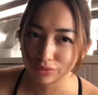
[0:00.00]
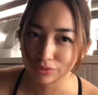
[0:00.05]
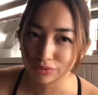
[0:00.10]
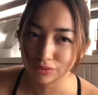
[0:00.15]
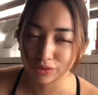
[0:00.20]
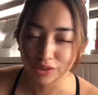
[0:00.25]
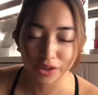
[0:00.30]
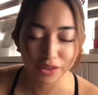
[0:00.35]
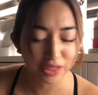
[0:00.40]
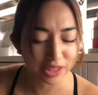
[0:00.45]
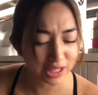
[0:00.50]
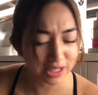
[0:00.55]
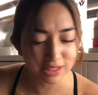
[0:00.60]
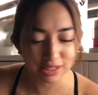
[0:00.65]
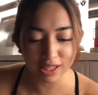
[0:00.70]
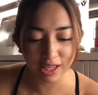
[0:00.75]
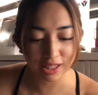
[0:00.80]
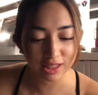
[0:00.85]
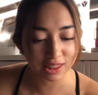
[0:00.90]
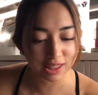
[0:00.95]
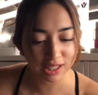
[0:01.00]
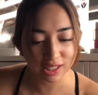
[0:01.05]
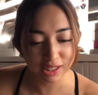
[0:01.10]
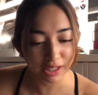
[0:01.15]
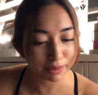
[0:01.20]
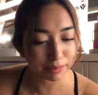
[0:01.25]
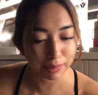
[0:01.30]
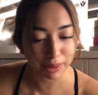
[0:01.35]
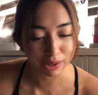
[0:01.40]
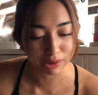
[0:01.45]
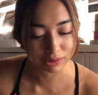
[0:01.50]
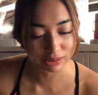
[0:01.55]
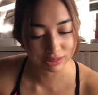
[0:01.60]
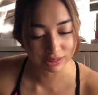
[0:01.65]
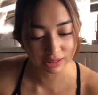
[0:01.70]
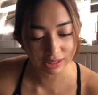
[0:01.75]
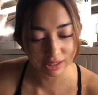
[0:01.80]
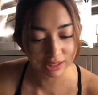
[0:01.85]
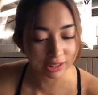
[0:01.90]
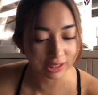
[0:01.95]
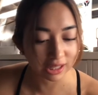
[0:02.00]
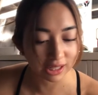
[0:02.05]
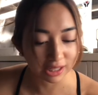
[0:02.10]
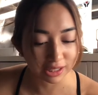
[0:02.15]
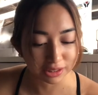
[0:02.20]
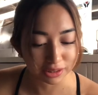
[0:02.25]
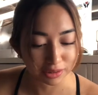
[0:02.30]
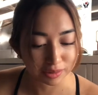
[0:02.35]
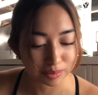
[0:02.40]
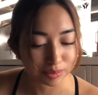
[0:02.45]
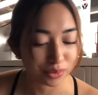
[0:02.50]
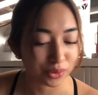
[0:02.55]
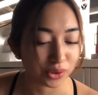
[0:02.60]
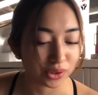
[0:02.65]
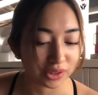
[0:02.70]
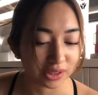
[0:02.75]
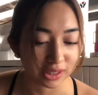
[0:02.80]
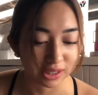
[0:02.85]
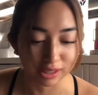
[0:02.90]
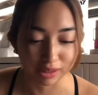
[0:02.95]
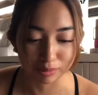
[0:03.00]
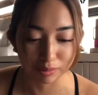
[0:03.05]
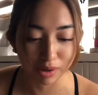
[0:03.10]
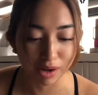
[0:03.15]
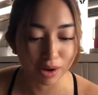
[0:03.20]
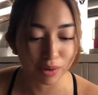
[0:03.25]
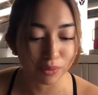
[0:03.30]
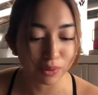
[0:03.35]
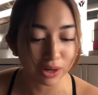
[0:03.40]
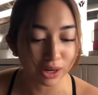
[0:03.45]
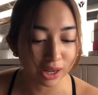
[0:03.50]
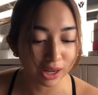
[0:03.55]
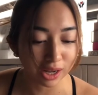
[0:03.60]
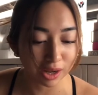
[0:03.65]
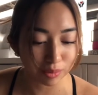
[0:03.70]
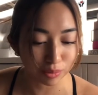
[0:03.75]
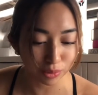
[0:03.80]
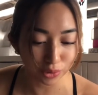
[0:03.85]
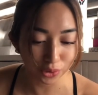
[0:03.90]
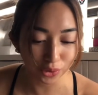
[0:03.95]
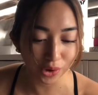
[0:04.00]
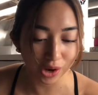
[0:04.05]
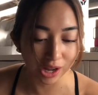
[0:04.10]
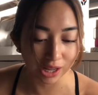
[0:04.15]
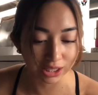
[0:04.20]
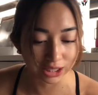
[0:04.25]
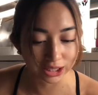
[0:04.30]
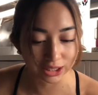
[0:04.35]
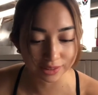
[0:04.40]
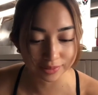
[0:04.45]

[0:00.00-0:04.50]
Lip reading: The things I think about talaga in the morning, mga walang kabuluhan.